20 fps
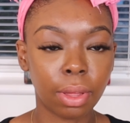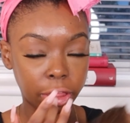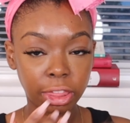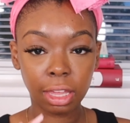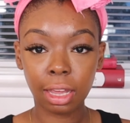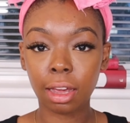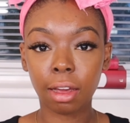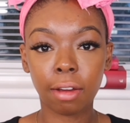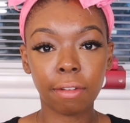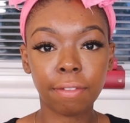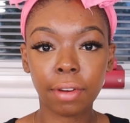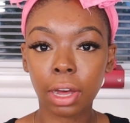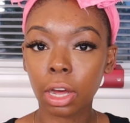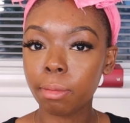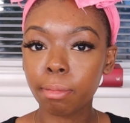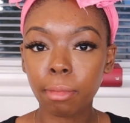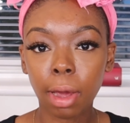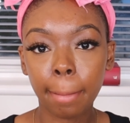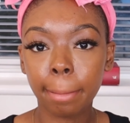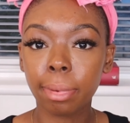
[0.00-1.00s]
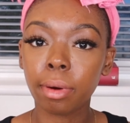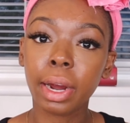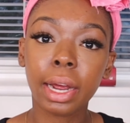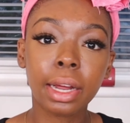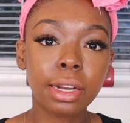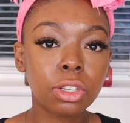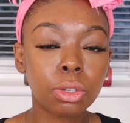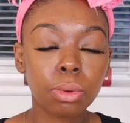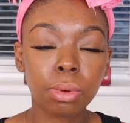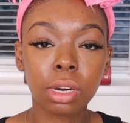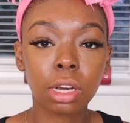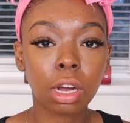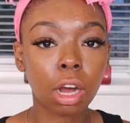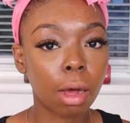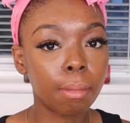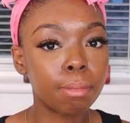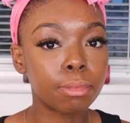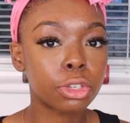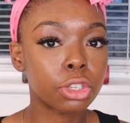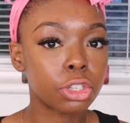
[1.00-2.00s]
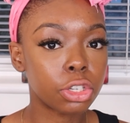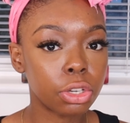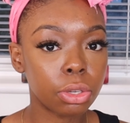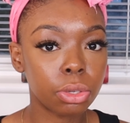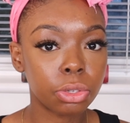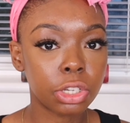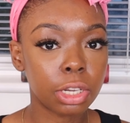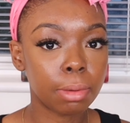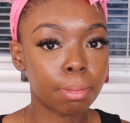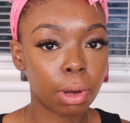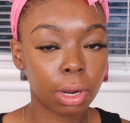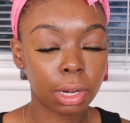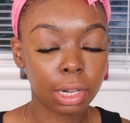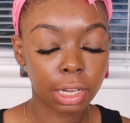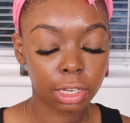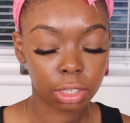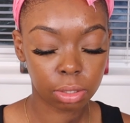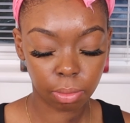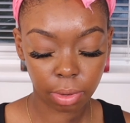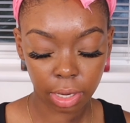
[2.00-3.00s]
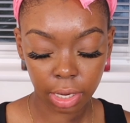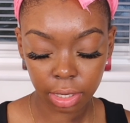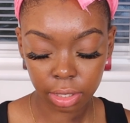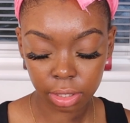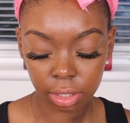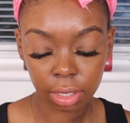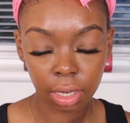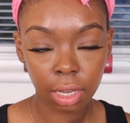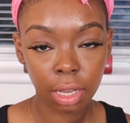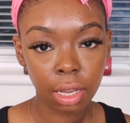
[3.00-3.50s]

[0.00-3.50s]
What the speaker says: I think I found my brand when it comes to teapot lace wigs,